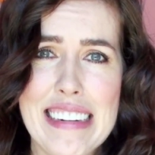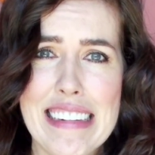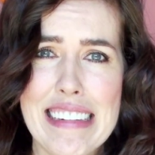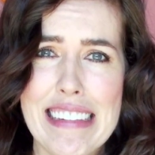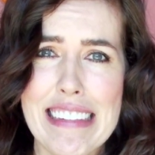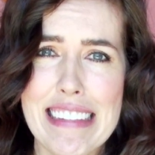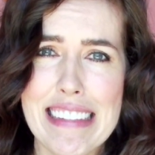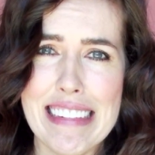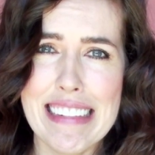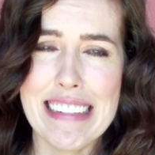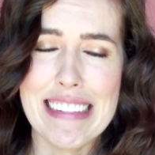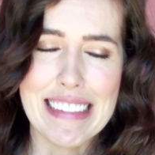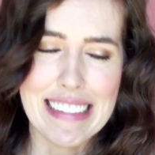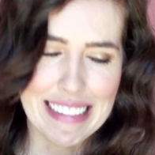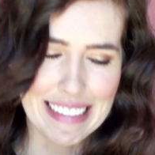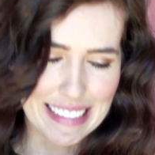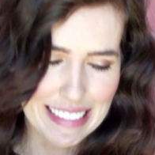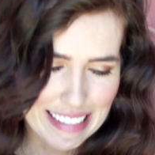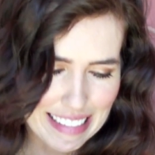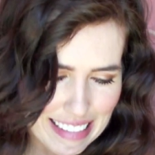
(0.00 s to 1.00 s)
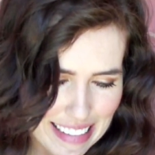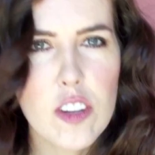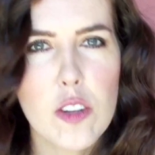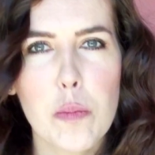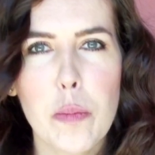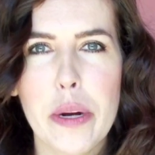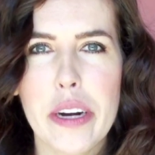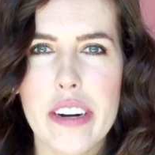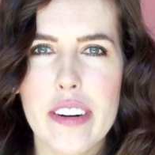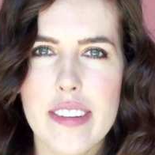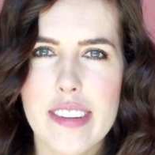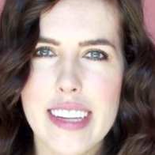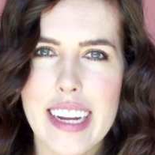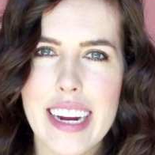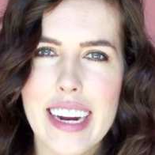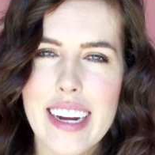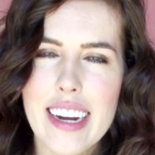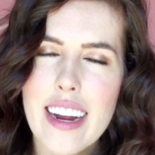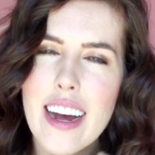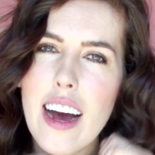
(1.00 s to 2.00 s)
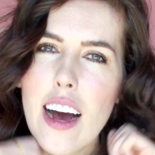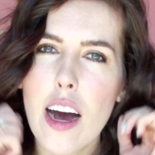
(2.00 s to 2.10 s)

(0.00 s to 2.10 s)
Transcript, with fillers: First piercing.